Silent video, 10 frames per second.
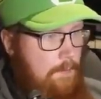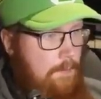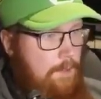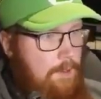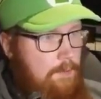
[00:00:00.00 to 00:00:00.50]
Oh,
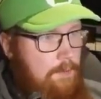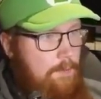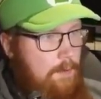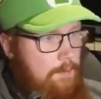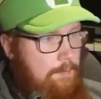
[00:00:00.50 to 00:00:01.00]
you get to use
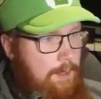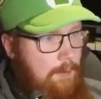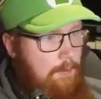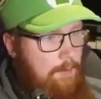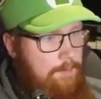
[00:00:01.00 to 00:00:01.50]
all the
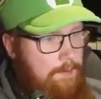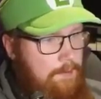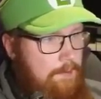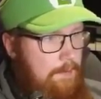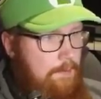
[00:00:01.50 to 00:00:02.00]
power-ups in
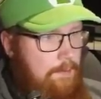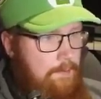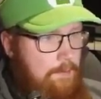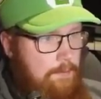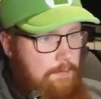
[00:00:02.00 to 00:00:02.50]
this level
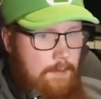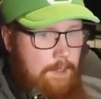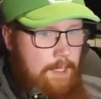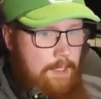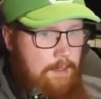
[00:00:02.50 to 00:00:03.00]
too.
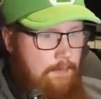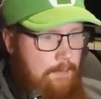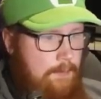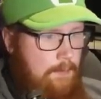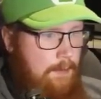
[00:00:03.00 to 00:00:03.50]
Hey, thanks
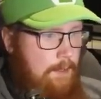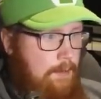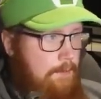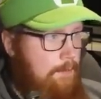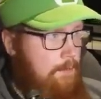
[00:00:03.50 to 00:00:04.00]
for joining
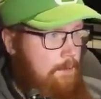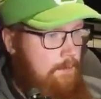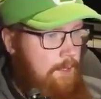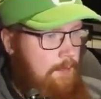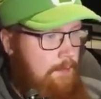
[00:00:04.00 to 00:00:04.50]
in to the raid.